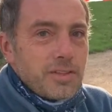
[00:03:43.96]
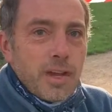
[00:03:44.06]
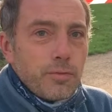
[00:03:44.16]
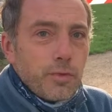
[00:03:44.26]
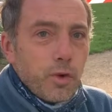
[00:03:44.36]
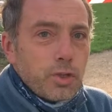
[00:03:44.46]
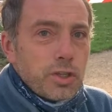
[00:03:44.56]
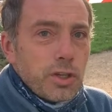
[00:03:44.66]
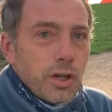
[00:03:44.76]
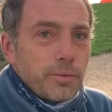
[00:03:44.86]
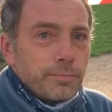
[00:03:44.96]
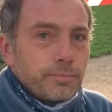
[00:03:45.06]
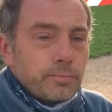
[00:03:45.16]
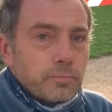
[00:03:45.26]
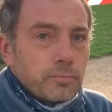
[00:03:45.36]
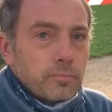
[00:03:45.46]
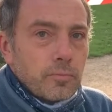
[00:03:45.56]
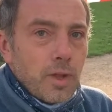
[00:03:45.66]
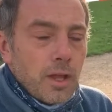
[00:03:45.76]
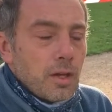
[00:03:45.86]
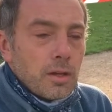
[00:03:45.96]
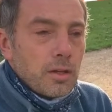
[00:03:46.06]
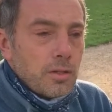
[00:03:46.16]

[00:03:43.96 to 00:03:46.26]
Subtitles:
wasn't an original, was it?